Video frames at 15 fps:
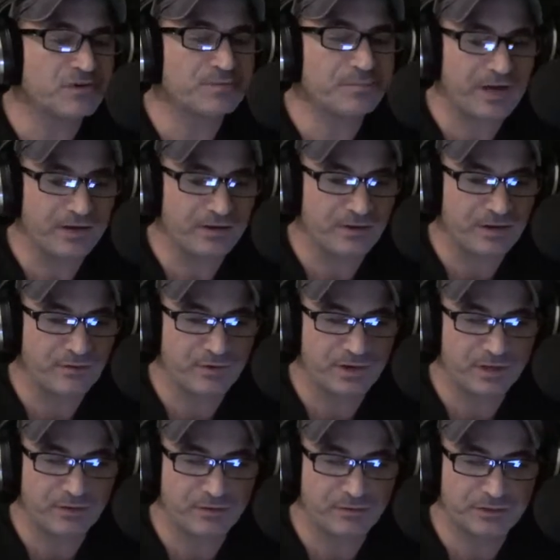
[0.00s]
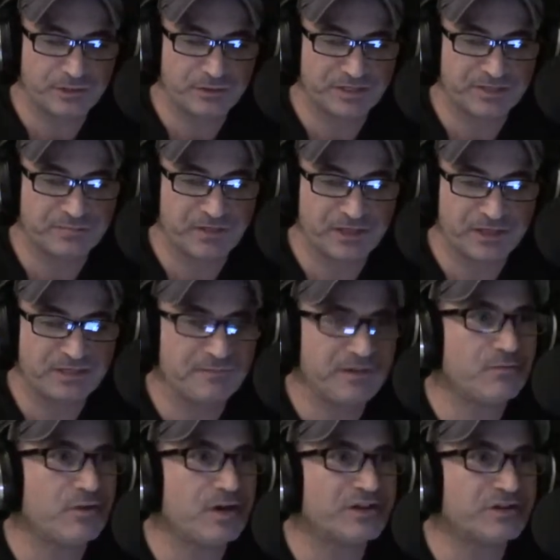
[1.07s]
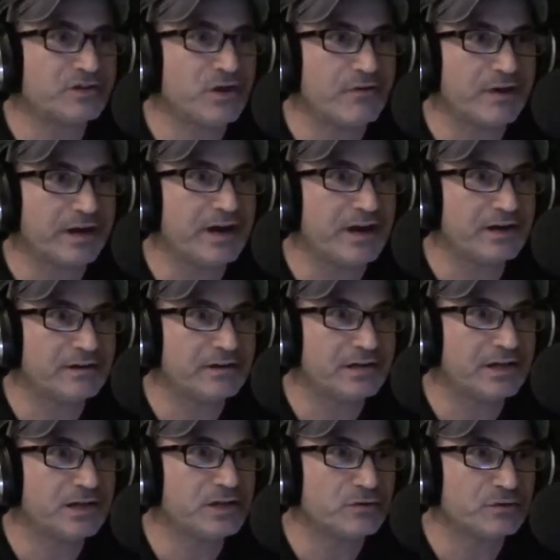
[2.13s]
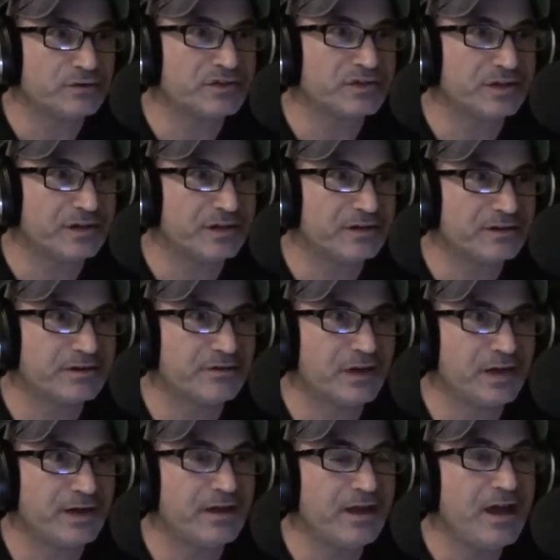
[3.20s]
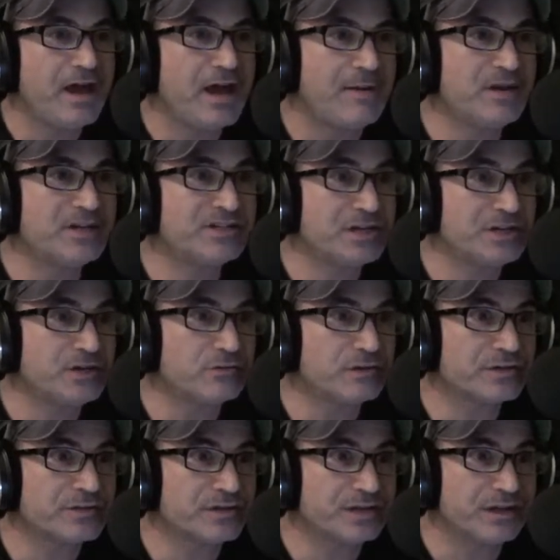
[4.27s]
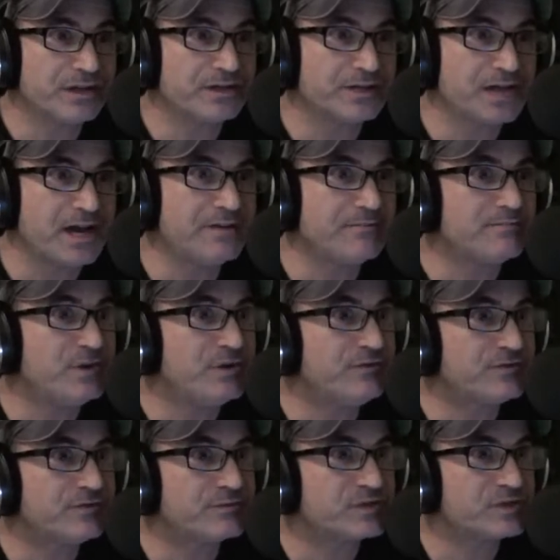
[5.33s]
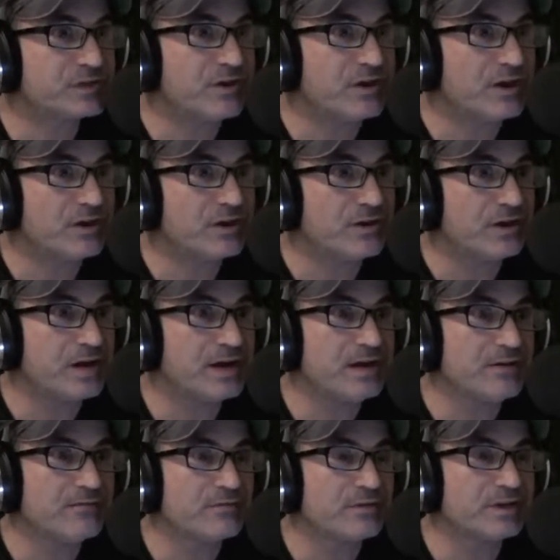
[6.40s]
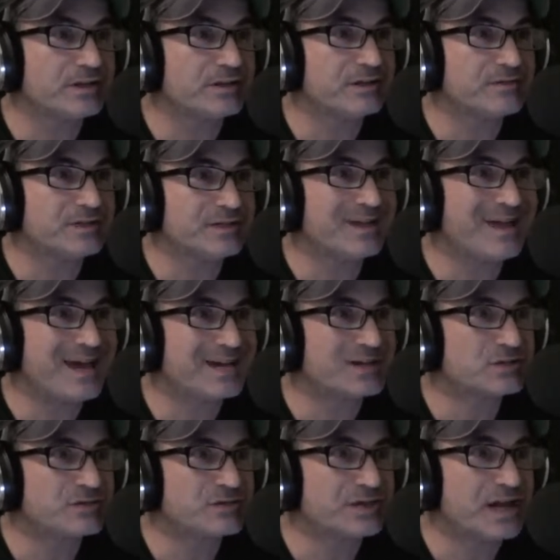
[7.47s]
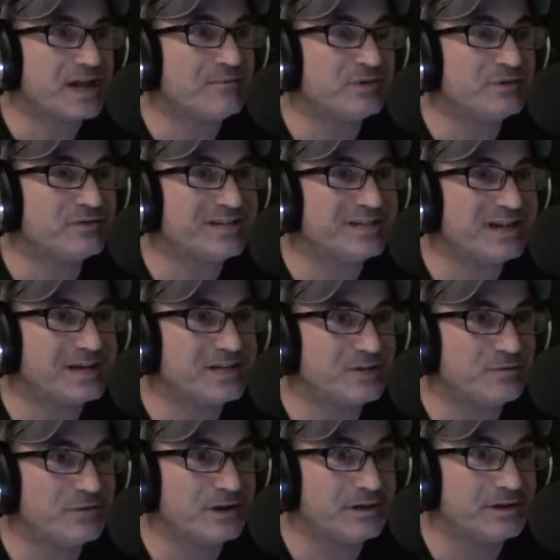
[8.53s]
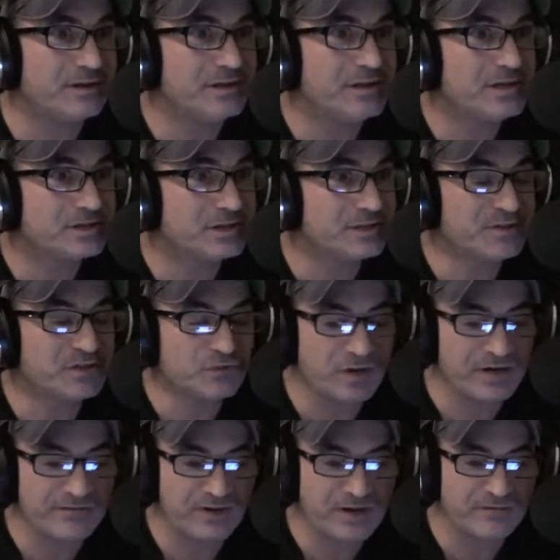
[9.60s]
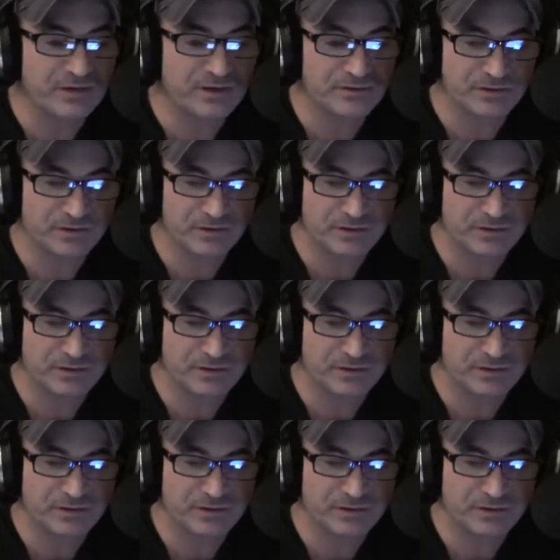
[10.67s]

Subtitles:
by you, and I want you to explain to me what is going on in your city. Okay. I'm going to say your city because I moved from Chicago and I never really lived in the actual city. I moved in 91. So it's been 25 years.